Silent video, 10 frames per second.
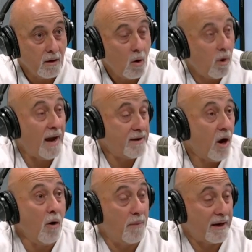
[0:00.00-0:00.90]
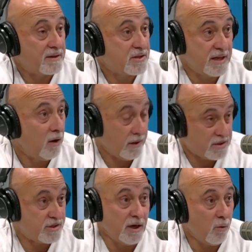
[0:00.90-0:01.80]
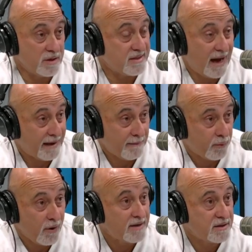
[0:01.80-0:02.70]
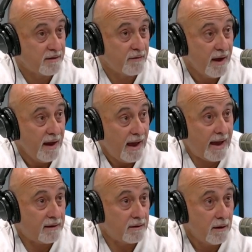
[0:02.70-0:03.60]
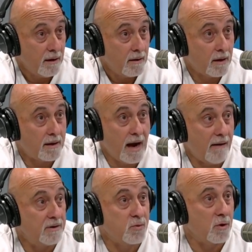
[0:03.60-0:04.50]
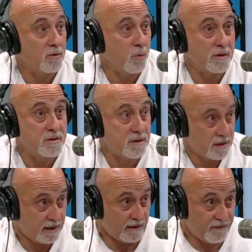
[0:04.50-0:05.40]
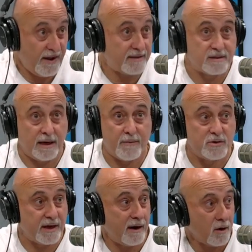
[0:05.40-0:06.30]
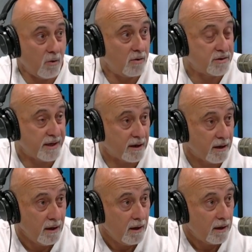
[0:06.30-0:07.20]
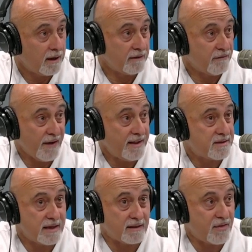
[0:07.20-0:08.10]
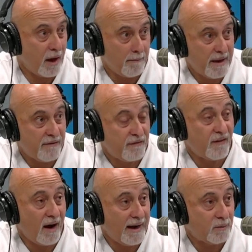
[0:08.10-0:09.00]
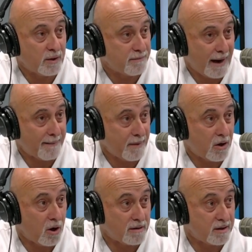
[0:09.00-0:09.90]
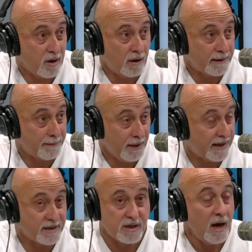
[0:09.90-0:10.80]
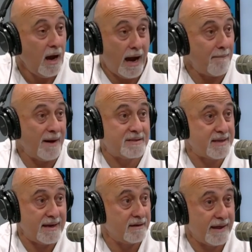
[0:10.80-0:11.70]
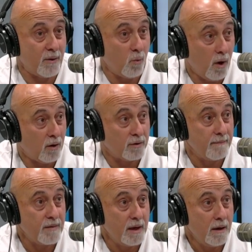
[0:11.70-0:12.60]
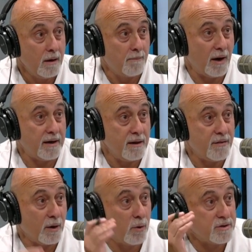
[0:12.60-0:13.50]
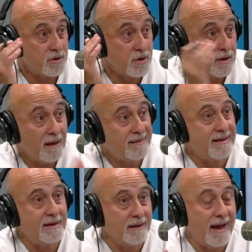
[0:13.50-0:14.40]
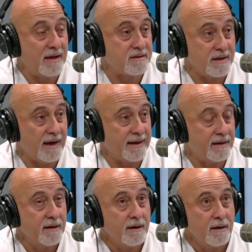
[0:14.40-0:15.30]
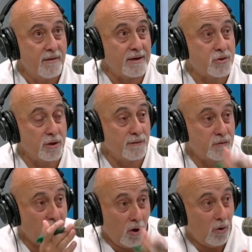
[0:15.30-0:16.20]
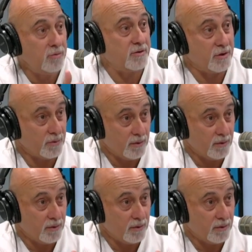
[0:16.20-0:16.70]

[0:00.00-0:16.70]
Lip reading: Well, I know, but it still was not impressive. And Collinsworth was convinced, and I'm using air quotes here, convinced that they'll be fine with Mike McCarthy calling plays. I'm not saying they won't, but there was nothing last night that should have told you